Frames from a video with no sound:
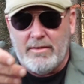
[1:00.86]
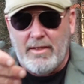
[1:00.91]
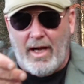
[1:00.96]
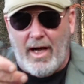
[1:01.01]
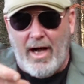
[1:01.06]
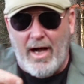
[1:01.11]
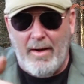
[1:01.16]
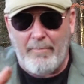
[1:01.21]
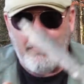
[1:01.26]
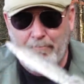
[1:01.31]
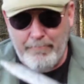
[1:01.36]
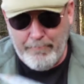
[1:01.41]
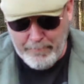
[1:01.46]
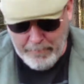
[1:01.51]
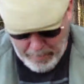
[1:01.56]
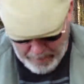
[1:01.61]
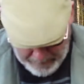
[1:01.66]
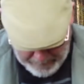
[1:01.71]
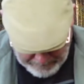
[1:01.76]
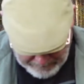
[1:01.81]
um,
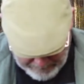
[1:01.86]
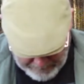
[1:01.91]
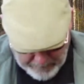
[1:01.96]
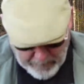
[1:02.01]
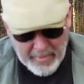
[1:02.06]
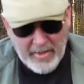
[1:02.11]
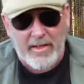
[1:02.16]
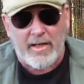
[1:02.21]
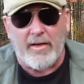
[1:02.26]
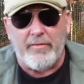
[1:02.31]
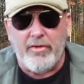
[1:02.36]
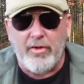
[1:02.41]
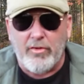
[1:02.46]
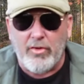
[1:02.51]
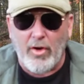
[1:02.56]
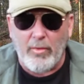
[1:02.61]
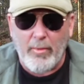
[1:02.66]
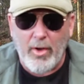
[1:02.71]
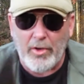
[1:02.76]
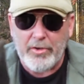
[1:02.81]
if you
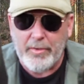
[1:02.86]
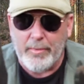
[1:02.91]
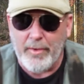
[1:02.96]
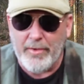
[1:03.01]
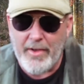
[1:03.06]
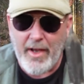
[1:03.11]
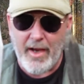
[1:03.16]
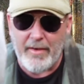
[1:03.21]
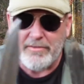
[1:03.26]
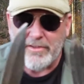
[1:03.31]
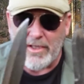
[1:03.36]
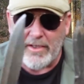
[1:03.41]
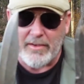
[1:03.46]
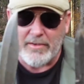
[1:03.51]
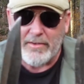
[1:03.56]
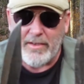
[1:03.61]
throw multiple knives at your